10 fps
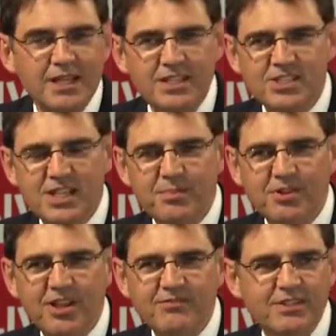The
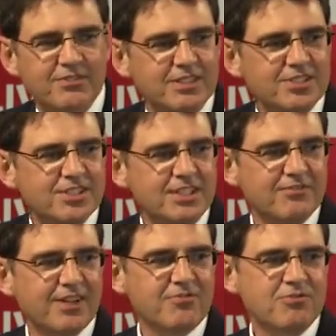example I've given is that
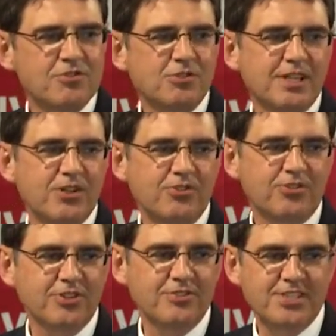if a rural health
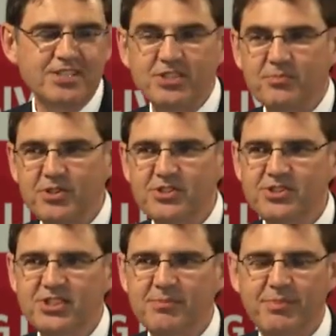service has an
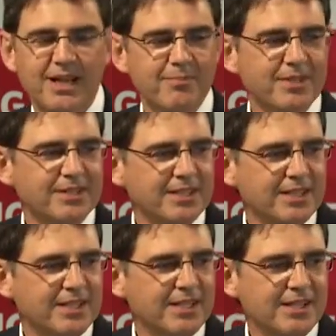emergency department,
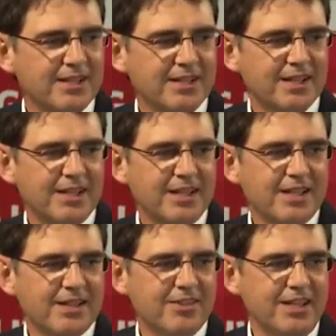
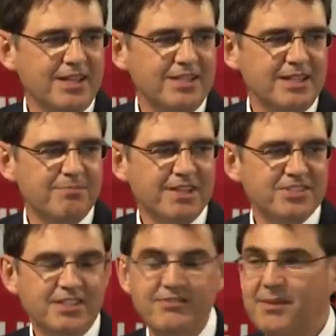then it
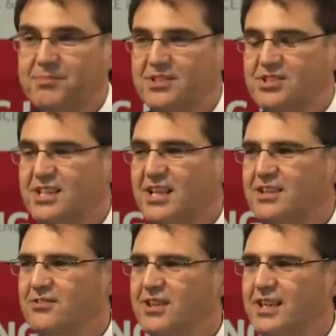must live up to the
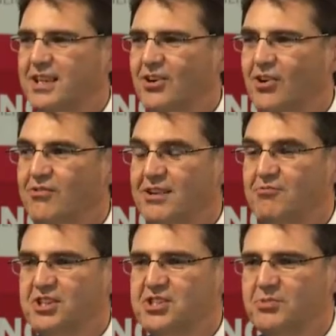standard of care of a
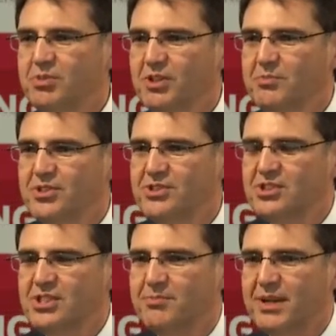reasonable
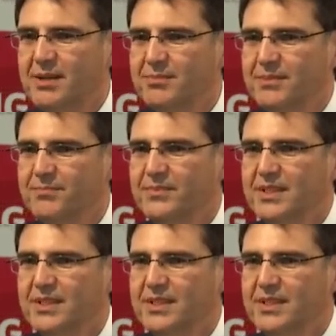emergency department.